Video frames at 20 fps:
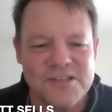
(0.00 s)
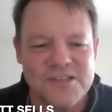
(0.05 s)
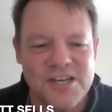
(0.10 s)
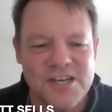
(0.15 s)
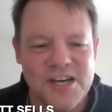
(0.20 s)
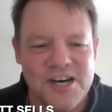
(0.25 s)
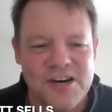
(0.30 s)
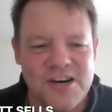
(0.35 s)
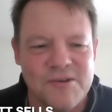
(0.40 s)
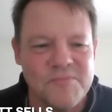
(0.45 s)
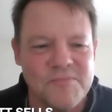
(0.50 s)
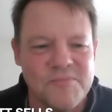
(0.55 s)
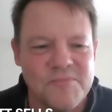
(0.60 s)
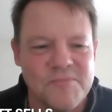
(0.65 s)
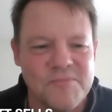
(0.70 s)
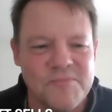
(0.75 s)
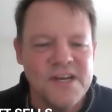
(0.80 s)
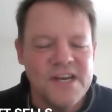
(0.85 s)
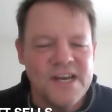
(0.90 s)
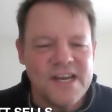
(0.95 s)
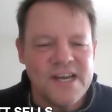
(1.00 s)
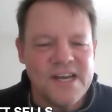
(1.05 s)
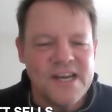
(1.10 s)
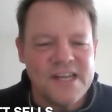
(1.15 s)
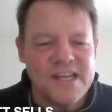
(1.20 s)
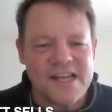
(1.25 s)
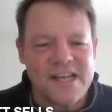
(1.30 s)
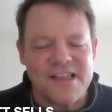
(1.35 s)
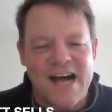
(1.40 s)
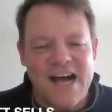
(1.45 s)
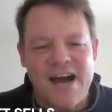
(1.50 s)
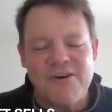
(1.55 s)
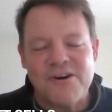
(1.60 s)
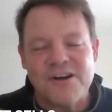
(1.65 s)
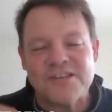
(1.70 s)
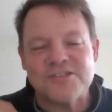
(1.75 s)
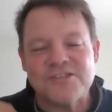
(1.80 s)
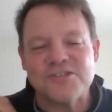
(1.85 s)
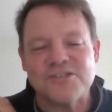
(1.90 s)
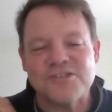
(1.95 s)
help and they allow
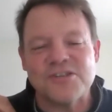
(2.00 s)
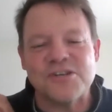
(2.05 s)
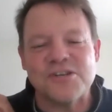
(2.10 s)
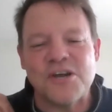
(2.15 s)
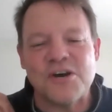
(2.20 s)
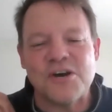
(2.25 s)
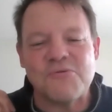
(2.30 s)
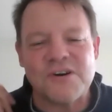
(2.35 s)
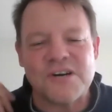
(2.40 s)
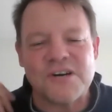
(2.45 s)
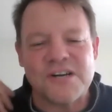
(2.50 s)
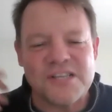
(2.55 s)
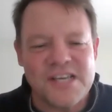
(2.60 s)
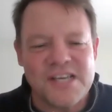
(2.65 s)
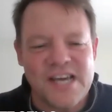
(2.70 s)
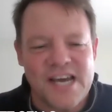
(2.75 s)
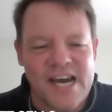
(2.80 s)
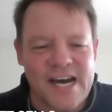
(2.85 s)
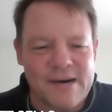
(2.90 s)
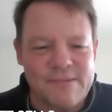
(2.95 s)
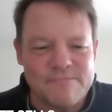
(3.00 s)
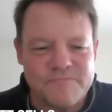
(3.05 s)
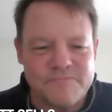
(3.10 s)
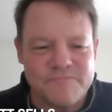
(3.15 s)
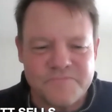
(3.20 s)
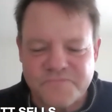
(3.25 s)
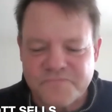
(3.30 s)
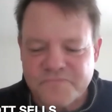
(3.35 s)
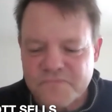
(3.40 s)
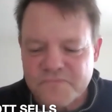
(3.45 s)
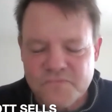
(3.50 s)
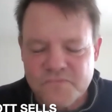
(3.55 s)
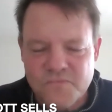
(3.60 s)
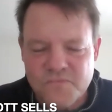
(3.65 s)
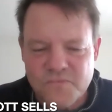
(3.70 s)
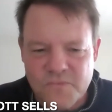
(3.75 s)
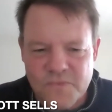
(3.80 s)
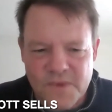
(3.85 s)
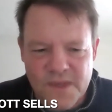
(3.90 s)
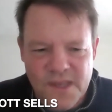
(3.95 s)
us to know where to tap.
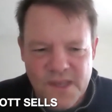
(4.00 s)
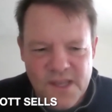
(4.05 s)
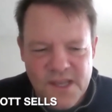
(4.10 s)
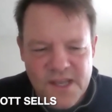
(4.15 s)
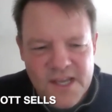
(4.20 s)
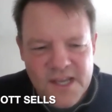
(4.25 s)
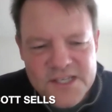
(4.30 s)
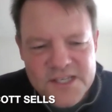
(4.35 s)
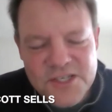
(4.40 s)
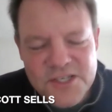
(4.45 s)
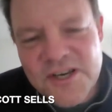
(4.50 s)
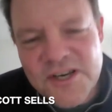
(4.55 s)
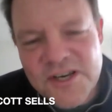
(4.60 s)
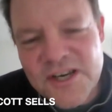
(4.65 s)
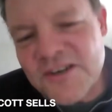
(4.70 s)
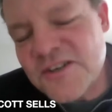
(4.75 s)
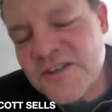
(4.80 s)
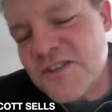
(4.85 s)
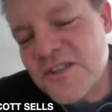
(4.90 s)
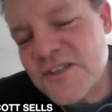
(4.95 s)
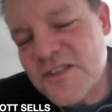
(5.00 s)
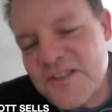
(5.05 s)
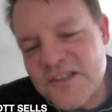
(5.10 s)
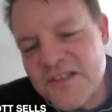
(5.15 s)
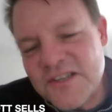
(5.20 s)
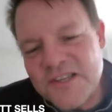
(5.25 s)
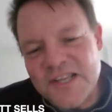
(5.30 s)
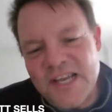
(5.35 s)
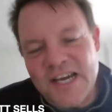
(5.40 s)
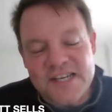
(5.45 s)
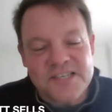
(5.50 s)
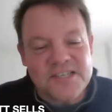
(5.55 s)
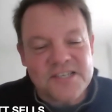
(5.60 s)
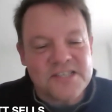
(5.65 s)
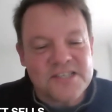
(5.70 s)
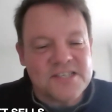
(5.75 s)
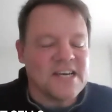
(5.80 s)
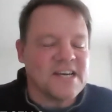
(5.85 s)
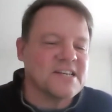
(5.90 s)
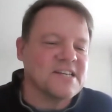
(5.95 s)
So here's the next
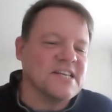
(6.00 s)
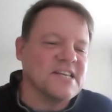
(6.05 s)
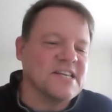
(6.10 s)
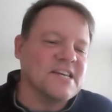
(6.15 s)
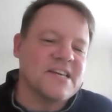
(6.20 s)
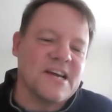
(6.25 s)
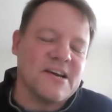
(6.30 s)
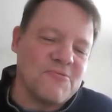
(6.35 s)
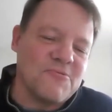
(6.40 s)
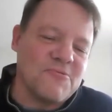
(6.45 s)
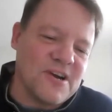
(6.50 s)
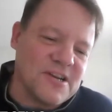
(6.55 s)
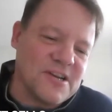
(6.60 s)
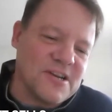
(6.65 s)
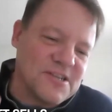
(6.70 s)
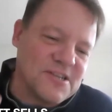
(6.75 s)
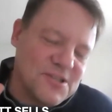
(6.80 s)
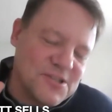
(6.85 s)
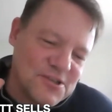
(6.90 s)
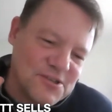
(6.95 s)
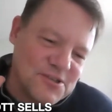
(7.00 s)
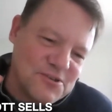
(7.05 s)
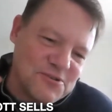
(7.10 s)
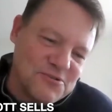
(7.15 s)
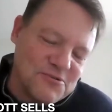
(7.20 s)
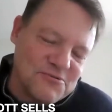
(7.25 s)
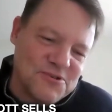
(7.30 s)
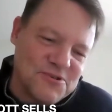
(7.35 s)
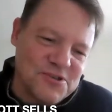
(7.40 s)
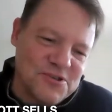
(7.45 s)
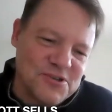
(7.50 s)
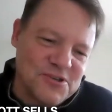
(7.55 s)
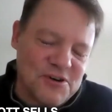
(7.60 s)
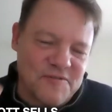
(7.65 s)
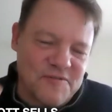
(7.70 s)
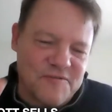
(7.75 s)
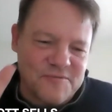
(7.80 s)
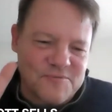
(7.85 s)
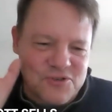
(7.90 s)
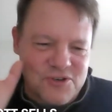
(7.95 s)
technique I want to do to
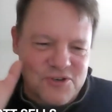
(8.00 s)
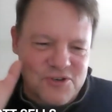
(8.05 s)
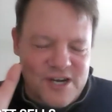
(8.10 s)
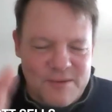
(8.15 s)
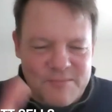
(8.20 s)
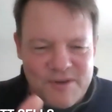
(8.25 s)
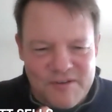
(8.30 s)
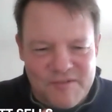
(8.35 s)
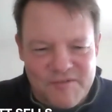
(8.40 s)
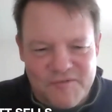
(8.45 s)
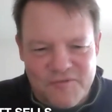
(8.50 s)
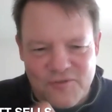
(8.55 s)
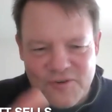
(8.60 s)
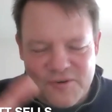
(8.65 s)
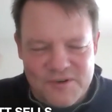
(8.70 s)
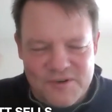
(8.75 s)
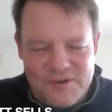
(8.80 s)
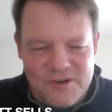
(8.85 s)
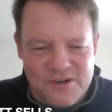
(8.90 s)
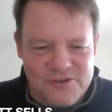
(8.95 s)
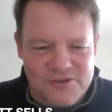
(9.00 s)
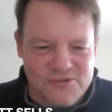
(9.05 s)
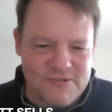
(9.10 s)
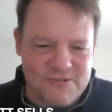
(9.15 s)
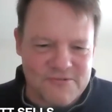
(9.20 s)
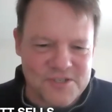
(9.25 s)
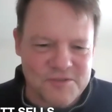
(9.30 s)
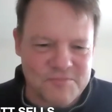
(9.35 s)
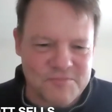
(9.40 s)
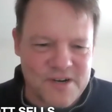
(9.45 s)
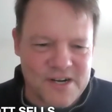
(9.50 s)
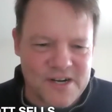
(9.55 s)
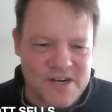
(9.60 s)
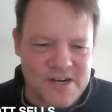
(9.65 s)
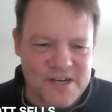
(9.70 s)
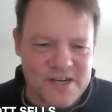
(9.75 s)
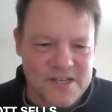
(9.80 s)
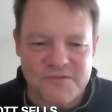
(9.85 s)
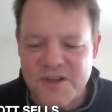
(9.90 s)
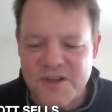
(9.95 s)
go from trauma informed to trauma responsive.